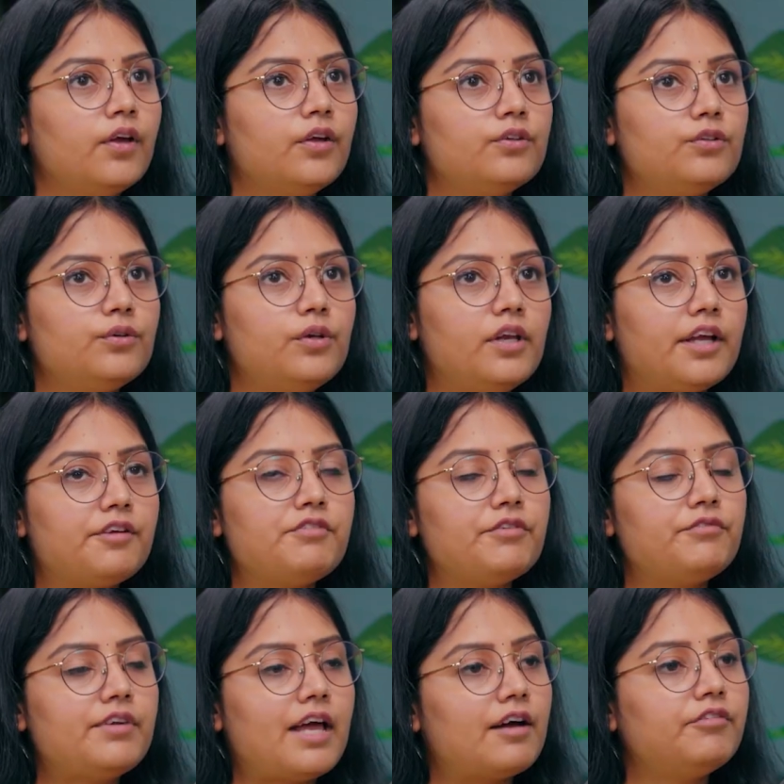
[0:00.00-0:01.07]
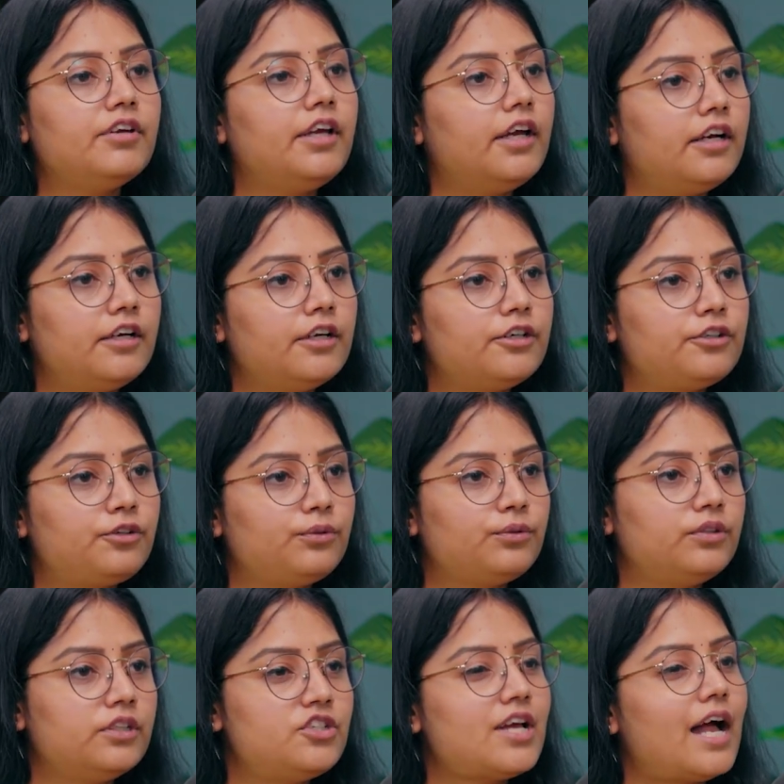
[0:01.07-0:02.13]
So, like, we've navigated through
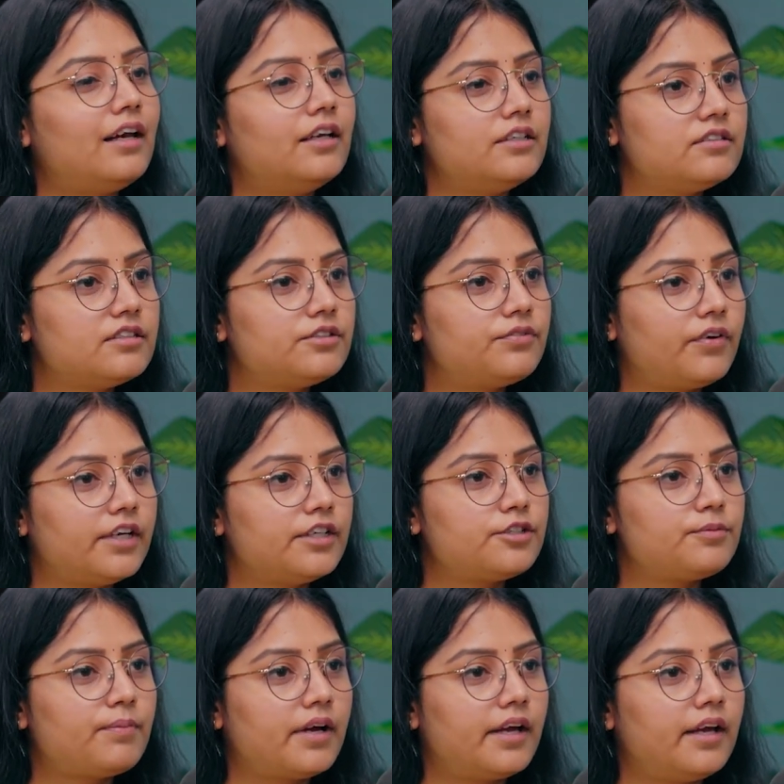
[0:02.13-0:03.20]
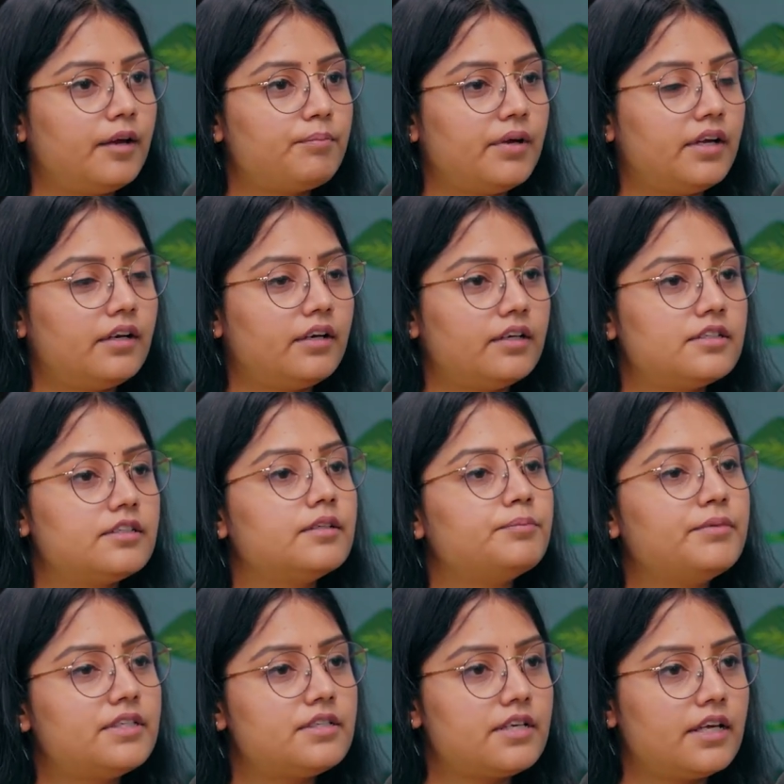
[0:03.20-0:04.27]
the challenges faced by parents, the
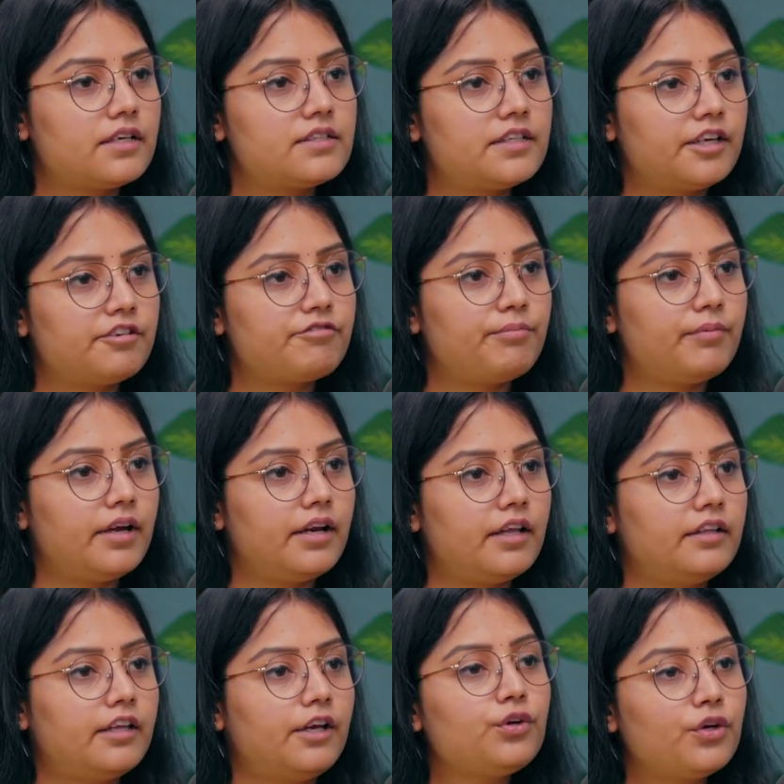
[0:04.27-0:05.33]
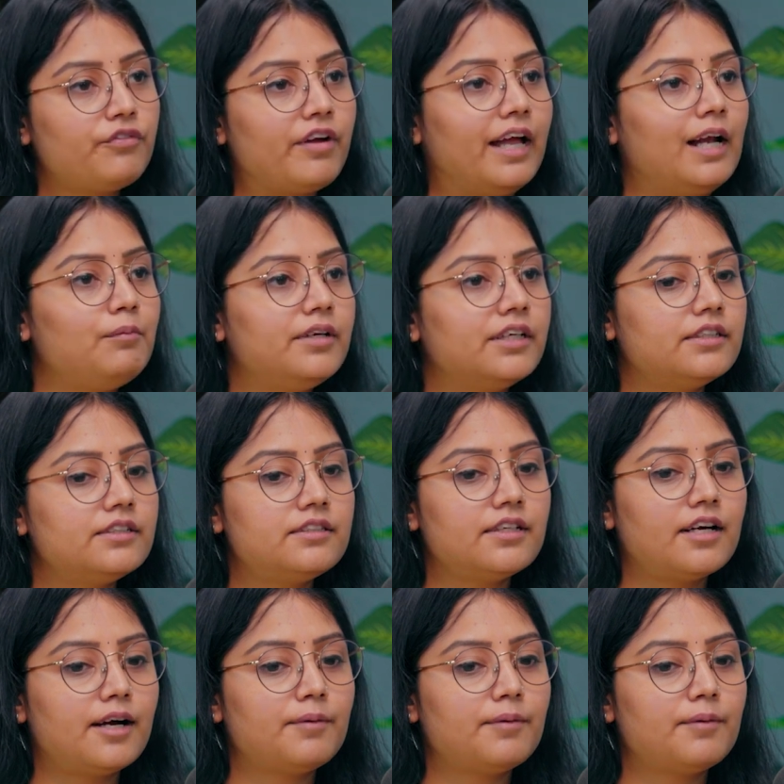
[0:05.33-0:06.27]
mistakes they've made, and then you've helped us